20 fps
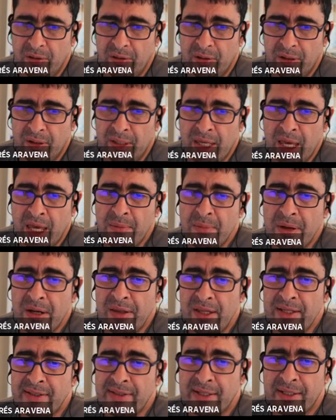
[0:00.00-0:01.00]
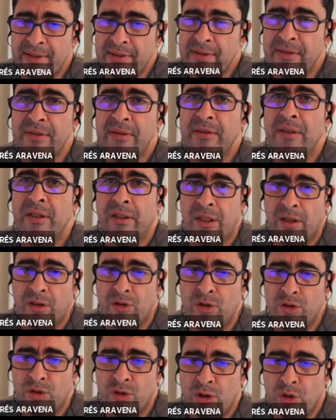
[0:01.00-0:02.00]
Kmer distance that I
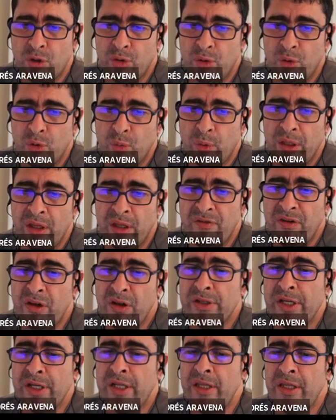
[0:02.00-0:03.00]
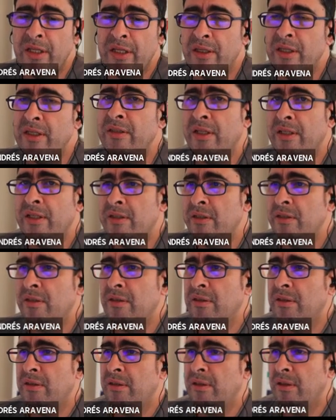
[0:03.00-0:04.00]
just showed you with the phylogenetic distance
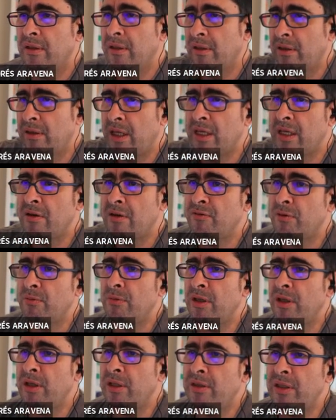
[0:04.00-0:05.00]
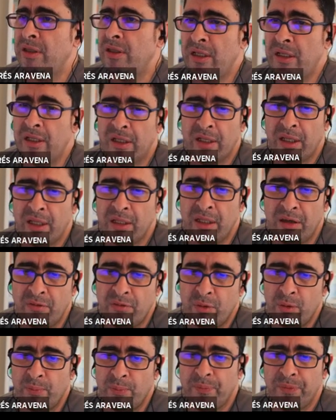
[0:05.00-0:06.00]
taken from the tree that I give
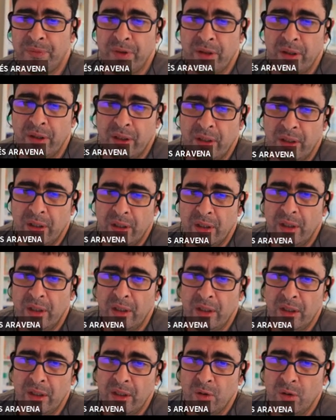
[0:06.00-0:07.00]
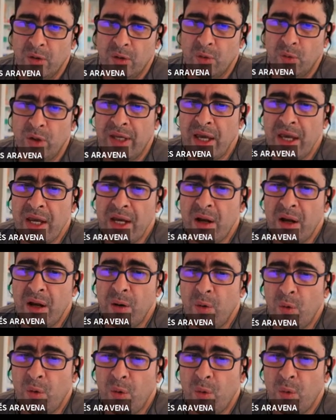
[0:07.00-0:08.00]
you. With k
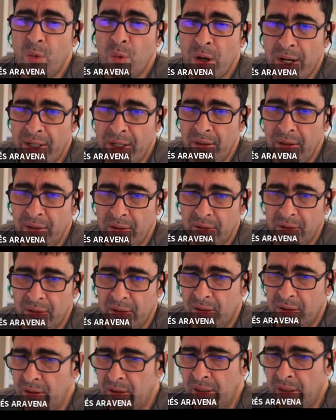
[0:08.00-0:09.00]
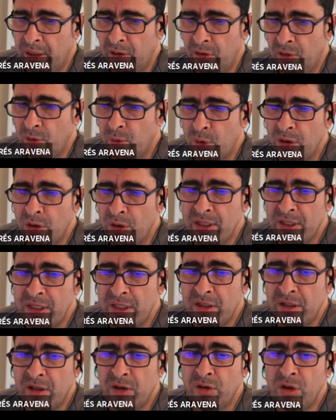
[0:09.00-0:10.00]
equal 1, in other words, the
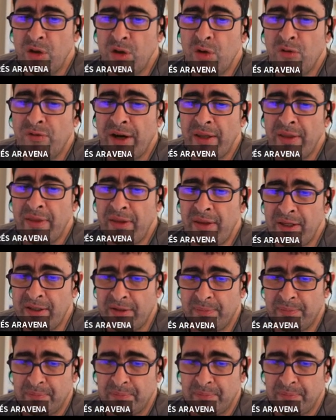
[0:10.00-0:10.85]
GC content, you find this.